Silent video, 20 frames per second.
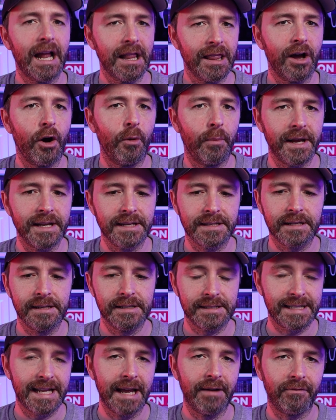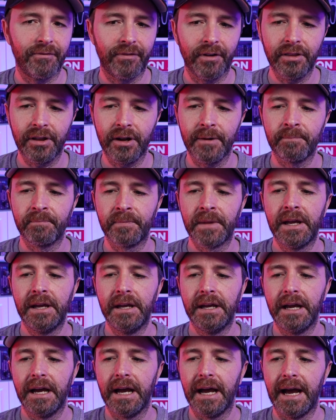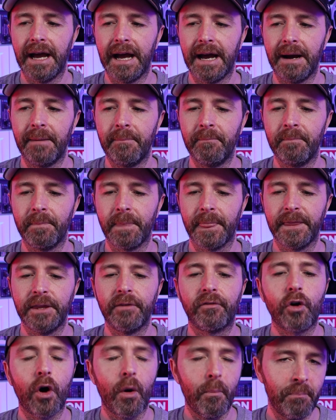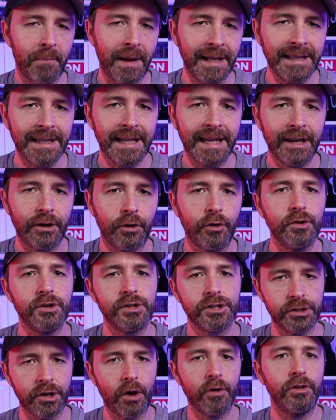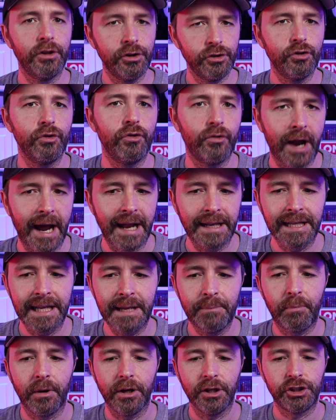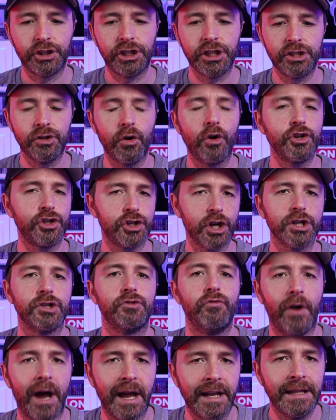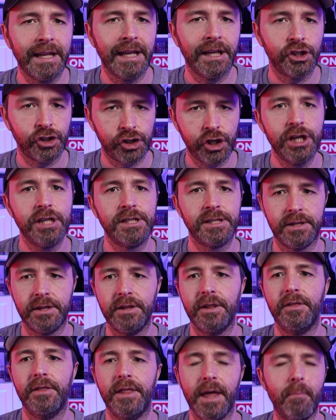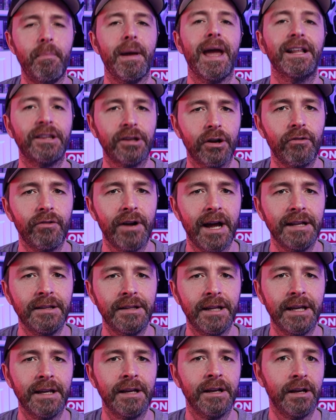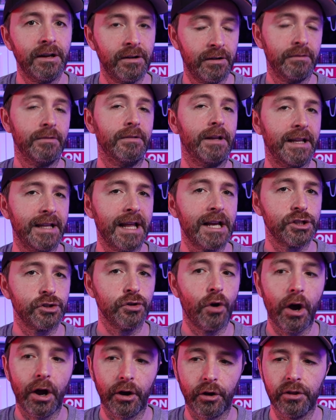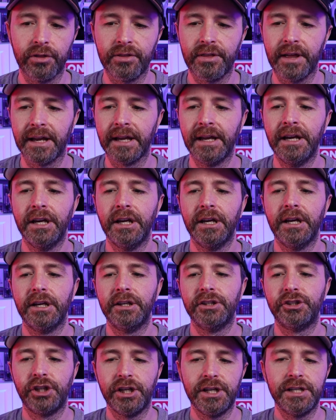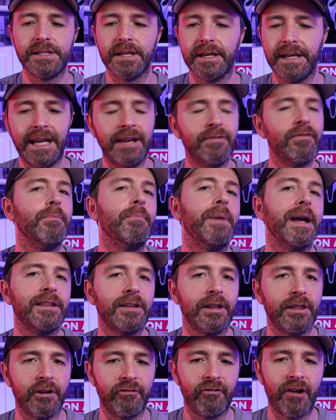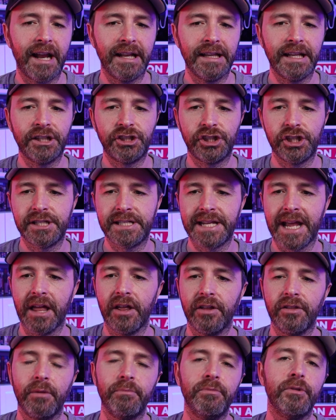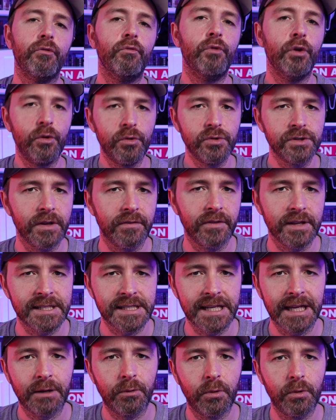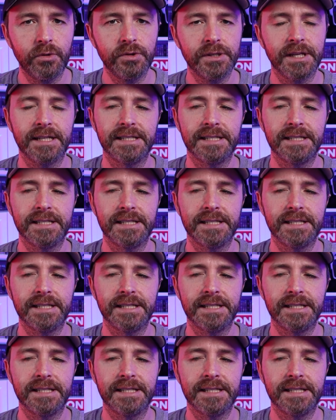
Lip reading: that a little bit step further. You've got Mindy, who's now the new Randy, but she's not just Randy, she's the better Randy, and that's not a good thing. She's even better than Randy. She's telling them the rules of the sequels,